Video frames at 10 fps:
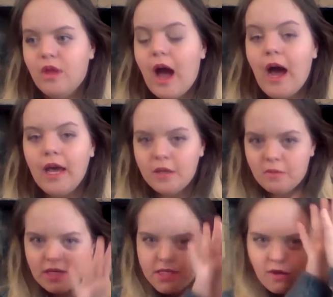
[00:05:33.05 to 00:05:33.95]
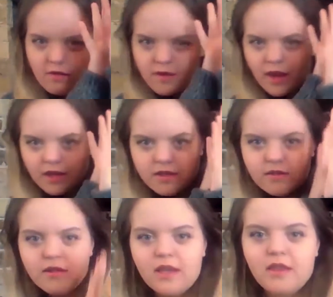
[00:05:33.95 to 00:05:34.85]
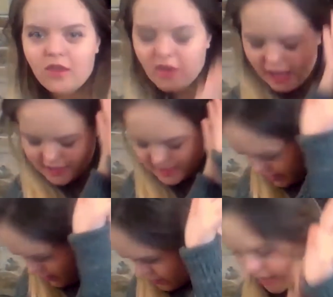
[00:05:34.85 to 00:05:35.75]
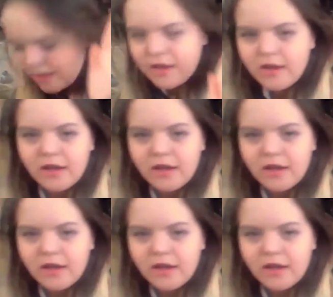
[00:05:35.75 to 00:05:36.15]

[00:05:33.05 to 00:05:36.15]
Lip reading: hide myself, kind of. Like, you can't see me.